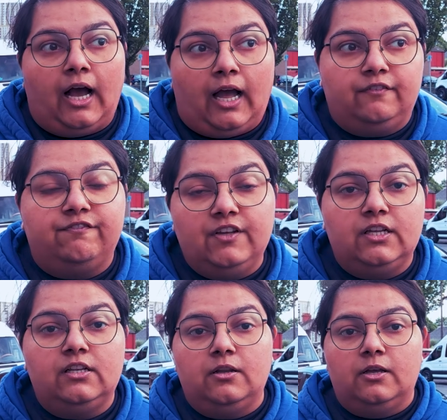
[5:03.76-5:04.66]
I
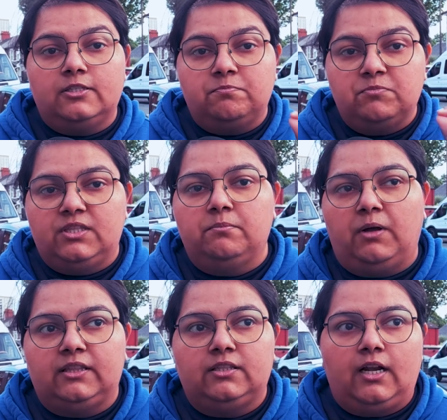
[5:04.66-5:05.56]
feel Smriti
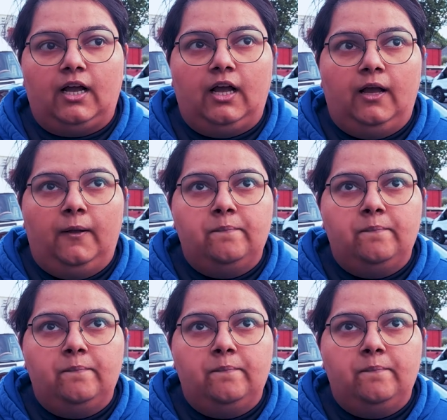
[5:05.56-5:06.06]
Mandhana,